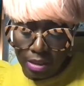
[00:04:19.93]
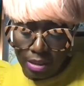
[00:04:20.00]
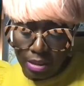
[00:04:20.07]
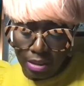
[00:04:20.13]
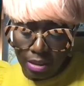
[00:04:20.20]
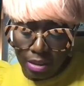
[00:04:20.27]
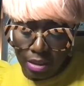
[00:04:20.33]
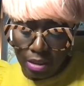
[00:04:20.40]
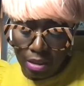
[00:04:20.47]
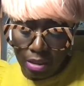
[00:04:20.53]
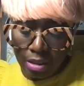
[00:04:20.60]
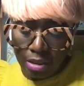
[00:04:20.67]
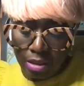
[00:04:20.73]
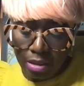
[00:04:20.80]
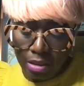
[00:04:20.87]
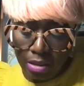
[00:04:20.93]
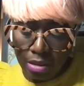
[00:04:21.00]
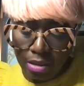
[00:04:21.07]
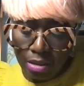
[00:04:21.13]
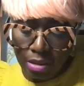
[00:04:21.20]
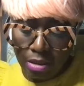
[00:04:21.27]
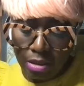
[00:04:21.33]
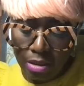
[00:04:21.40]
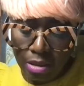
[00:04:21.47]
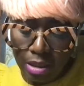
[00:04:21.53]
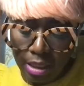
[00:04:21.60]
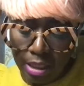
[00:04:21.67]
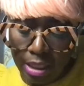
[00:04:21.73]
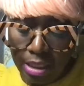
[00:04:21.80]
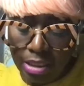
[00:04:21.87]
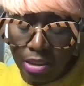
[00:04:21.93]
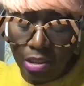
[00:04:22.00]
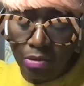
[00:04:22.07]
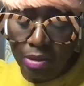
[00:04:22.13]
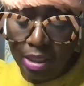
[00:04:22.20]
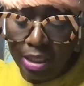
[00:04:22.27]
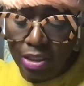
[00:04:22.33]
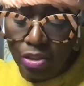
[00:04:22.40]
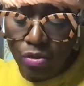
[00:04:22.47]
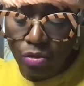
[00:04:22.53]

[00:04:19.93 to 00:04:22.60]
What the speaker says: Let's see. And so again,